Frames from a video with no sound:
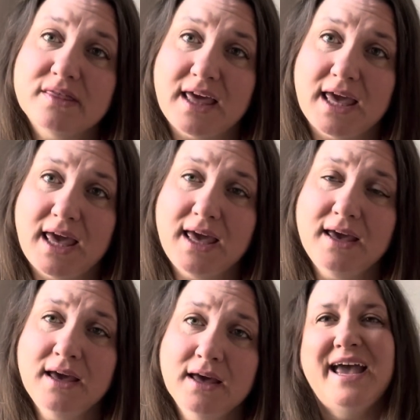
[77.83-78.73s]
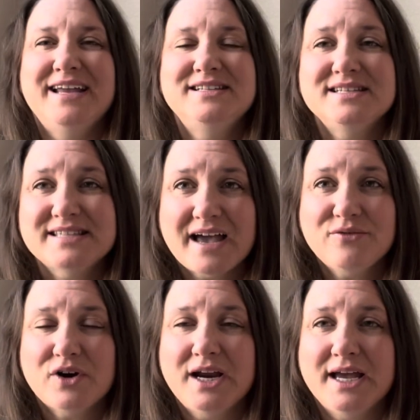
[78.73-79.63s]
thinking and
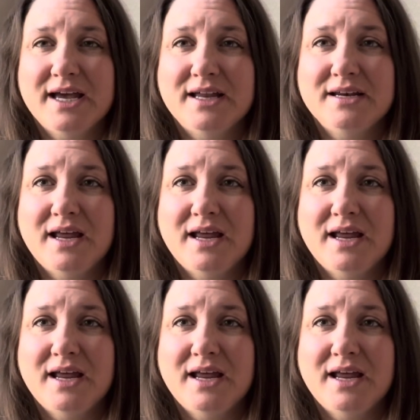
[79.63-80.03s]
deciphering it